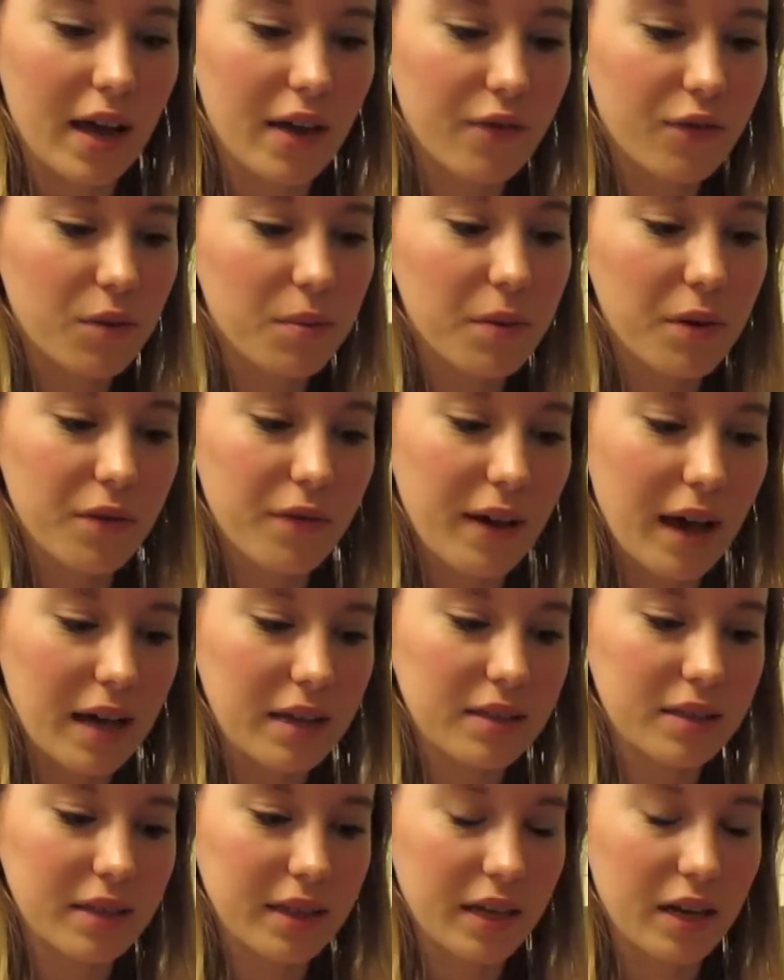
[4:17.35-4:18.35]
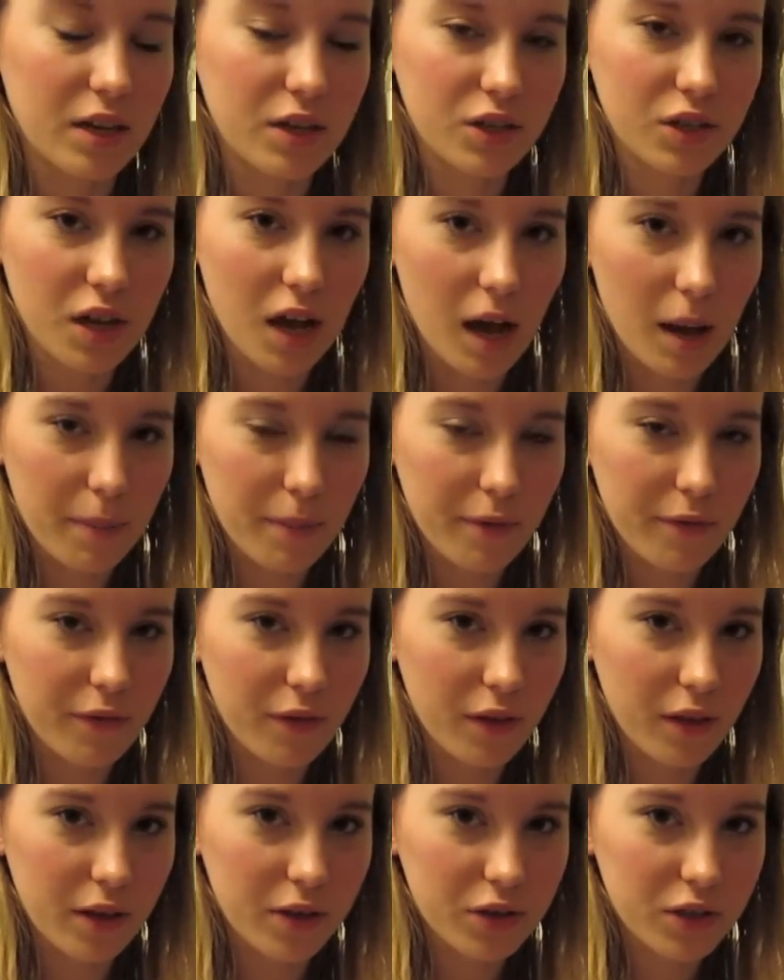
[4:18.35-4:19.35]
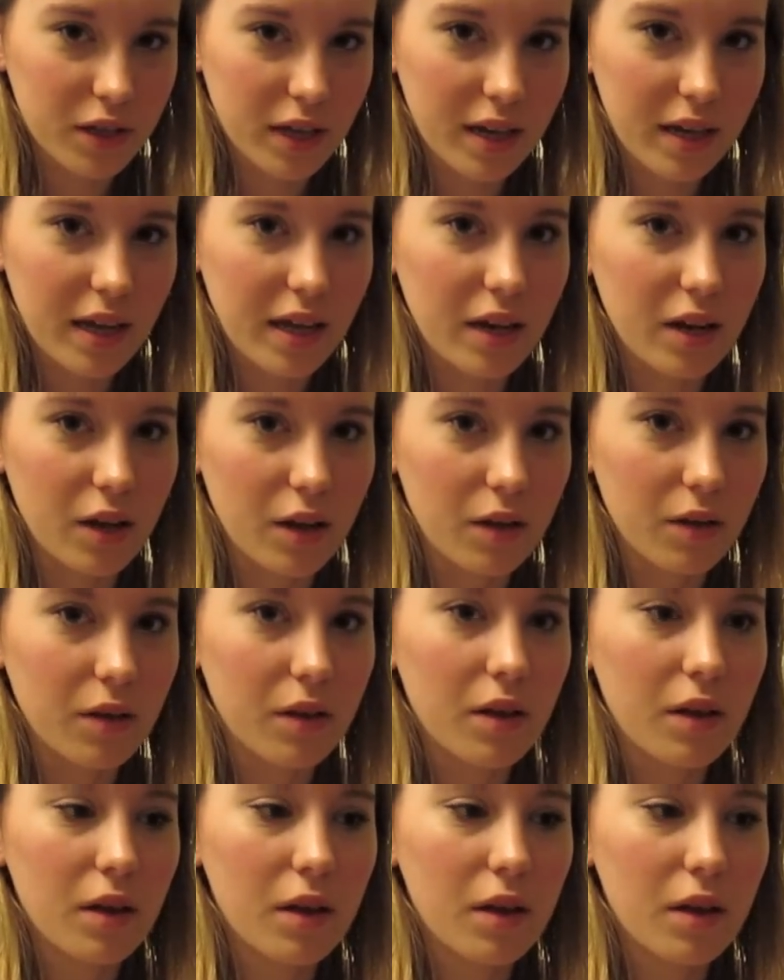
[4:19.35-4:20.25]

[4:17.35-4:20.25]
If you put Vaseline on top of the lotion, it'll